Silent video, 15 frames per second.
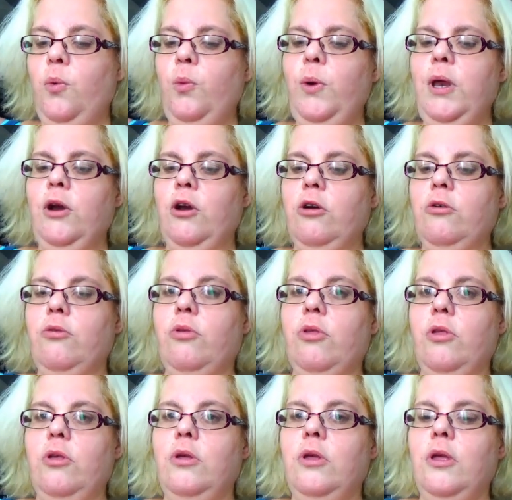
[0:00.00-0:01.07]

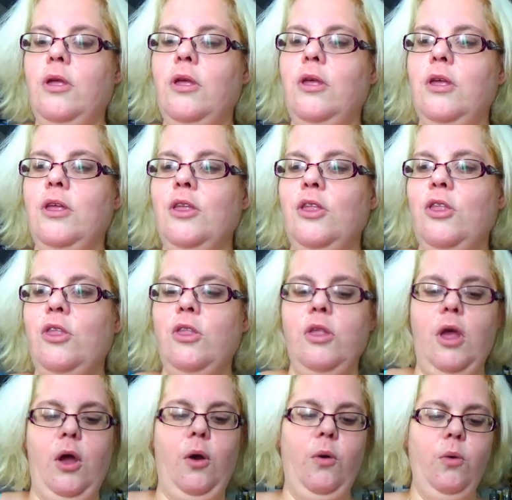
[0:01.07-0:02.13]
Winners.
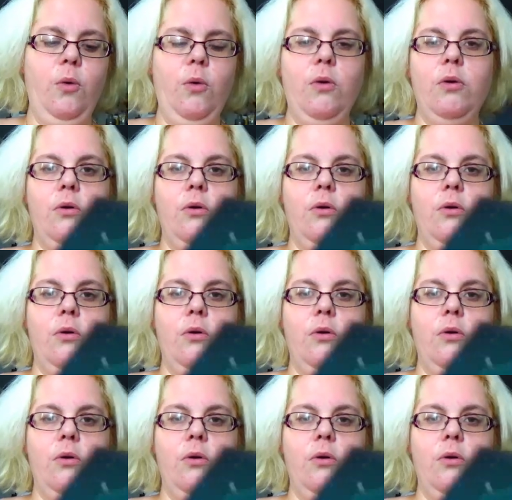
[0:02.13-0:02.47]
So,